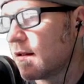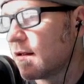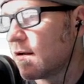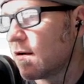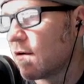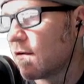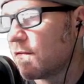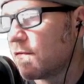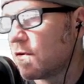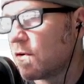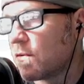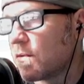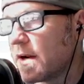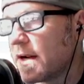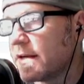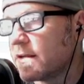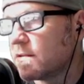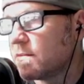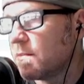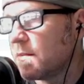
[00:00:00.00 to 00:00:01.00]
or full
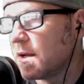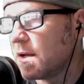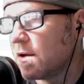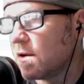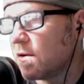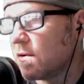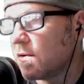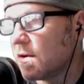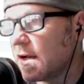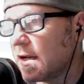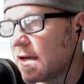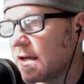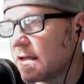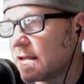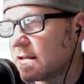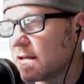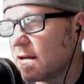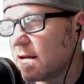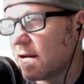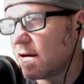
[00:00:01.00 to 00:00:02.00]
range menu, and
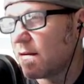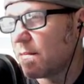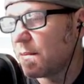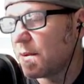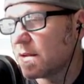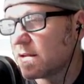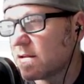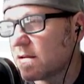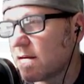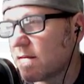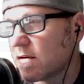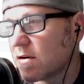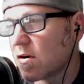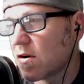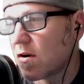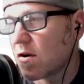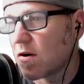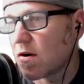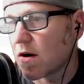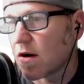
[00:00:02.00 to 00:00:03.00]
it's a little picture of a
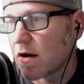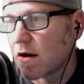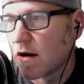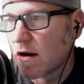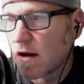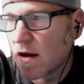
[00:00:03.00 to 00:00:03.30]
car.